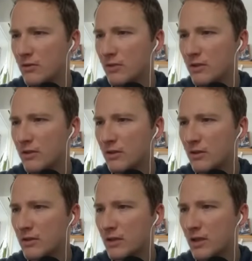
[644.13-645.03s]
in
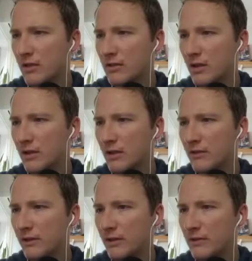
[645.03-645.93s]

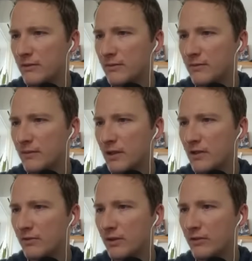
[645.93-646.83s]
Scandinavia.
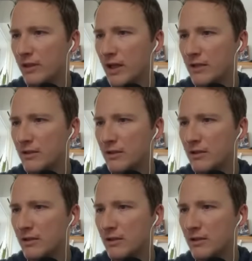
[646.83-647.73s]
It's really
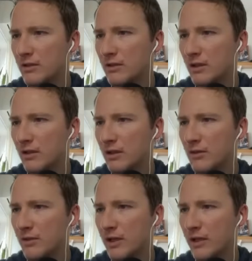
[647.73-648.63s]
relaxing, and
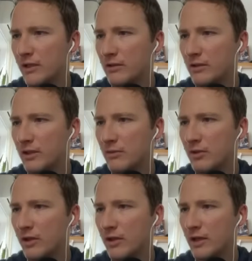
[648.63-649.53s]
keep an eye on. Keep
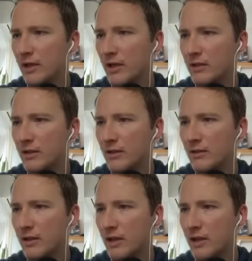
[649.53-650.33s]
creating that content.